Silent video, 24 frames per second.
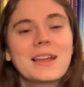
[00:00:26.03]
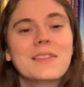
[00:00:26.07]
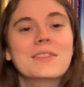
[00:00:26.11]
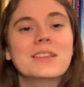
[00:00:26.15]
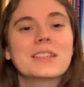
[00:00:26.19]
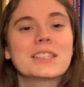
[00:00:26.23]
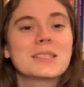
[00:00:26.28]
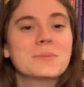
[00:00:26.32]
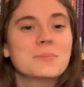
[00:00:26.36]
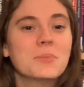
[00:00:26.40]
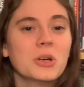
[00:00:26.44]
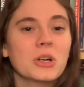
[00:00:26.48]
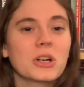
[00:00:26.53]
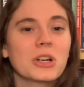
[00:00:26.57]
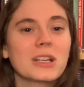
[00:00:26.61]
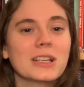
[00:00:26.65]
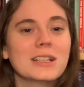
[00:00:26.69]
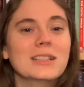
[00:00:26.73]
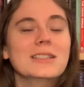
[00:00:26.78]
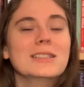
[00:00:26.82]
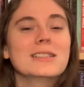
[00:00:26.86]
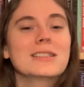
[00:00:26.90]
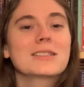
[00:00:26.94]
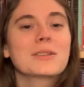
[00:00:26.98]
This book
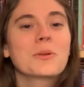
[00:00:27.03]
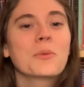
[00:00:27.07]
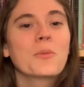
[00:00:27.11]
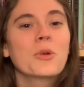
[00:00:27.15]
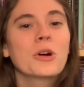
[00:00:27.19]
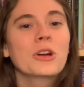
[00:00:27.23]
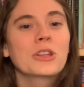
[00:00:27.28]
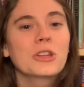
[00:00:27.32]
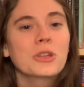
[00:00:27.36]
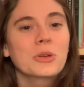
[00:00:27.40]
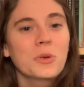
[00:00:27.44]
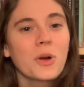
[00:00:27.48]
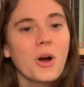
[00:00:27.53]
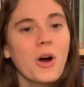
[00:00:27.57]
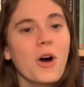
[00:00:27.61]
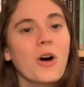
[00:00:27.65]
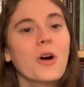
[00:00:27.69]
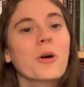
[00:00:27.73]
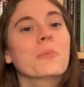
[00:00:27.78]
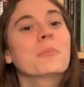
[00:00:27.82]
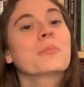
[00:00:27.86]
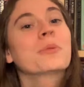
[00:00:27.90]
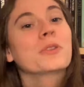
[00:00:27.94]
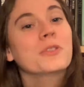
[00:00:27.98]
is what you
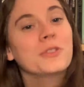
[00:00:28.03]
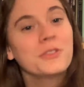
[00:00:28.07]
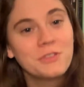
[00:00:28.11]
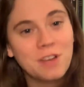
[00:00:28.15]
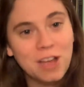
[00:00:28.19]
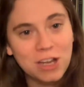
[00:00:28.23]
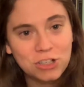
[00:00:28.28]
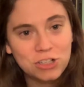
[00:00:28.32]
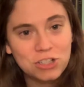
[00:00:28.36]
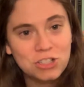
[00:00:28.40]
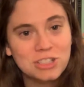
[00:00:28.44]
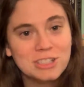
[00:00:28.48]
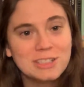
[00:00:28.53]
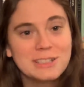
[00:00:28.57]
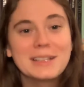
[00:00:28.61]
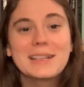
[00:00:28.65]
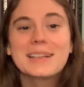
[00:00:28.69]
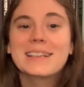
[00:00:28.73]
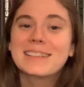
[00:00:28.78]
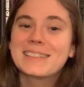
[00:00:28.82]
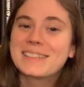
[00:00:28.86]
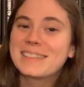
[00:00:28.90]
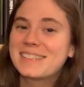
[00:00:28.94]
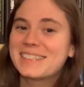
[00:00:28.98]
call perfection
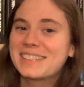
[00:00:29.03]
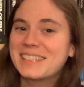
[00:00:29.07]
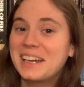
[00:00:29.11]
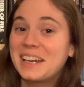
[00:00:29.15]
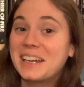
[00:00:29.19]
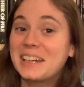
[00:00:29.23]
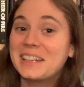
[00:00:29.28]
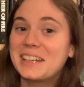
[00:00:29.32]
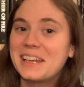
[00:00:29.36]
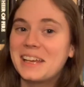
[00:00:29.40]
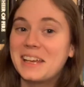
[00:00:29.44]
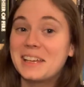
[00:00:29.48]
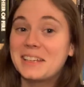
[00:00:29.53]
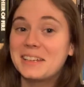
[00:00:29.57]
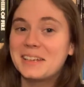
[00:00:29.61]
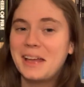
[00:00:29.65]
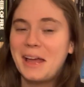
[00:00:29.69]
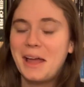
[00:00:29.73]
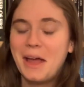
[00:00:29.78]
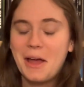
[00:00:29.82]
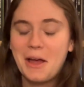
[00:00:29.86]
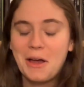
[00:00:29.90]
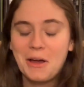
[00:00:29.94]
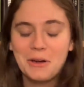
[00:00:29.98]
inside and
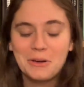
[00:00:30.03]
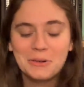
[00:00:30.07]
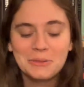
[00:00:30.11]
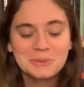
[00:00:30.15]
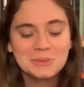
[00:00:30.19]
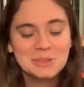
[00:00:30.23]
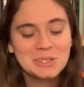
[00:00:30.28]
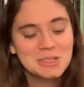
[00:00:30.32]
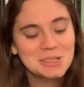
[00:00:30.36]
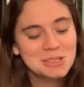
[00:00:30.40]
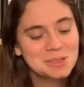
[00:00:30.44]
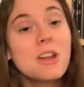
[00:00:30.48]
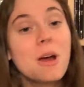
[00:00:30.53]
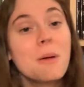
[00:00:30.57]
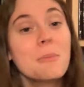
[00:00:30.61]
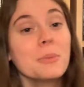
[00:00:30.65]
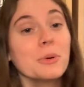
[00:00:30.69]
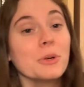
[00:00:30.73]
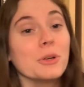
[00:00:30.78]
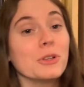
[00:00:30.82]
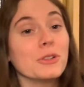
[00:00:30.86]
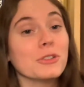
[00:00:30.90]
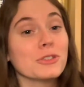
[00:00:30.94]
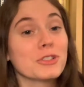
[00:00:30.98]
out.
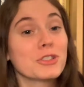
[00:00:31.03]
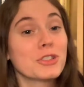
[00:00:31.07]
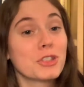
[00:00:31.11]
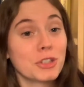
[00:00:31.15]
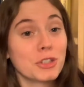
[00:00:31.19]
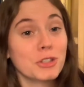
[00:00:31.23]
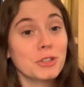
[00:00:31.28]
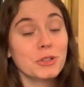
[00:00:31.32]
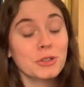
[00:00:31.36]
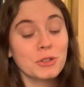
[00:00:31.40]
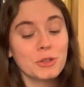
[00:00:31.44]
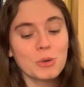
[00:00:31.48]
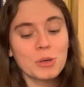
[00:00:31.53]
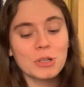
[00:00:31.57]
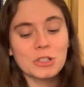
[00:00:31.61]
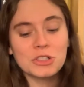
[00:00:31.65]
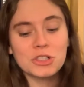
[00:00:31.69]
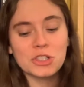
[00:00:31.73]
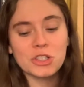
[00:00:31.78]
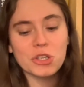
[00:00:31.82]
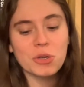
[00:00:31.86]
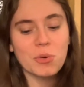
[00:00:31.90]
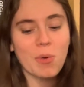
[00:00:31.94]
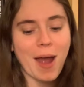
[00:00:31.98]
Number two,
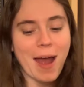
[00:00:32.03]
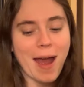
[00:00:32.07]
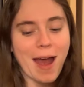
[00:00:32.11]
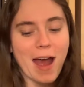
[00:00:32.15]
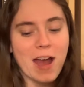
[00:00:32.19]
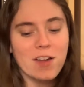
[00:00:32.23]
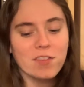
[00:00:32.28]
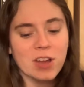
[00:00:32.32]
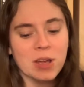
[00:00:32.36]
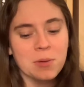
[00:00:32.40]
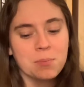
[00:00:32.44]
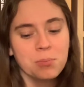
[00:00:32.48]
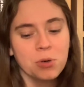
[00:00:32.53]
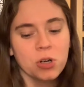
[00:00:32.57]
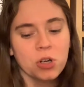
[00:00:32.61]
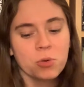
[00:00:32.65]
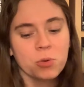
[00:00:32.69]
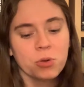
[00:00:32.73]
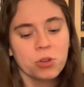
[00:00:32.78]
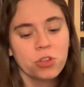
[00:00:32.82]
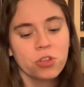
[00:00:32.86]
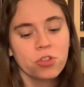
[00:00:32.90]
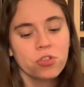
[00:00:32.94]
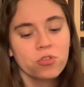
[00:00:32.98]
do you have a book
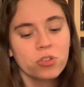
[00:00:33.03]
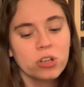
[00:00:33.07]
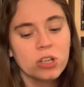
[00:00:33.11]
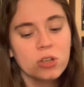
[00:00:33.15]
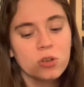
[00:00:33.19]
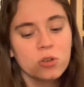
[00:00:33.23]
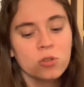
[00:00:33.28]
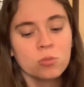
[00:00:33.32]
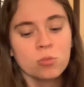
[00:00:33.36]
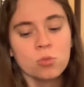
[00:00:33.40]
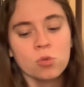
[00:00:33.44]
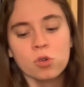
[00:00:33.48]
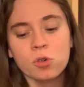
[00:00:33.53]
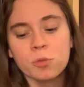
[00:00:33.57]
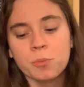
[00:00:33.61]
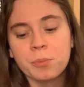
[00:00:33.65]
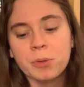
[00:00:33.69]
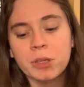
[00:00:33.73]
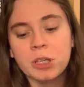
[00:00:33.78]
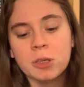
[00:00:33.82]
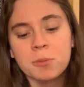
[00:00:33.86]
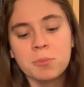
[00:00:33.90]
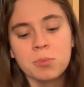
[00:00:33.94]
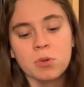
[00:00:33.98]
with three or more
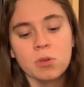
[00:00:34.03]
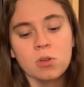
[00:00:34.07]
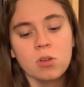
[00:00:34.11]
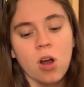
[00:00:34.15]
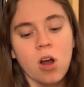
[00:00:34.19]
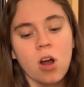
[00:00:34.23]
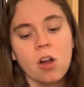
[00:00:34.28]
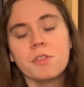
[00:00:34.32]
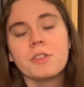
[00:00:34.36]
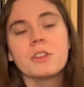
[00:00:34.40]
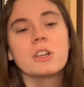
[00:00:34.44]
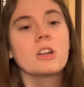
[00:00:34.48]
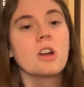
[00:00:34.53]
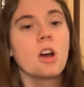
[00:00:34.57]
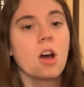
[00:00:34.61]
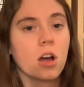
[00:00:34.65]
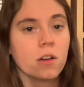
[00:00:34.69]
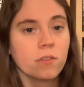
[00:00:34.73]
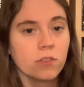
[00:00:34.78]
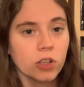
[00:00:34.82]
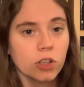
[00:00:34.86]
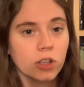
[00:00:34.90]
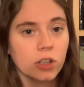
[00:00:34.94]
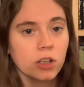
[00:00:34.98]
people on the
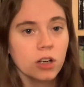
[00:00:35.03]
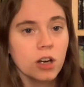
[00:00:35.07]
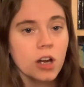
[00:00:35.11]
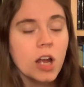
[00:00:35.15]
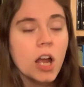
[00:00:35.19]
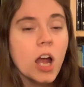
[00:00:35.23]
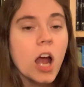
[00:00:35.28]
cover?